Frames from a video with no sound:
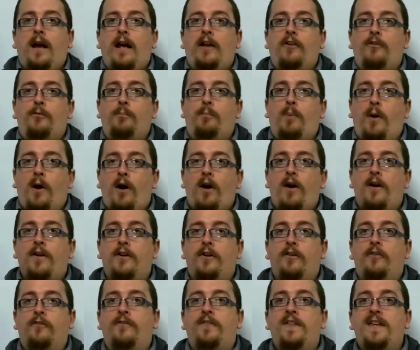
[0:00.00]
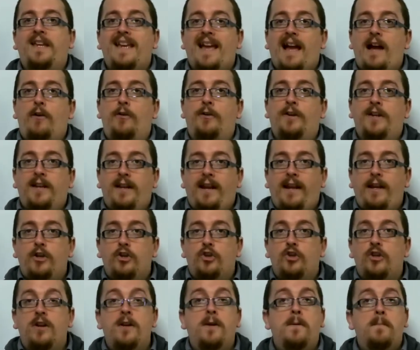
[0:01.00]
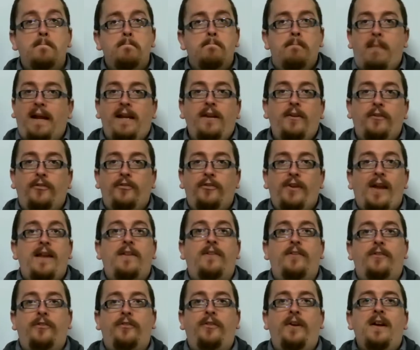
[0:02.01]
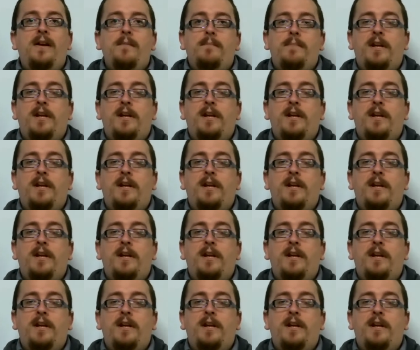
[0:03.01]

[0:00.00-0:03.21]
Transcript: as part of the calculation makes sense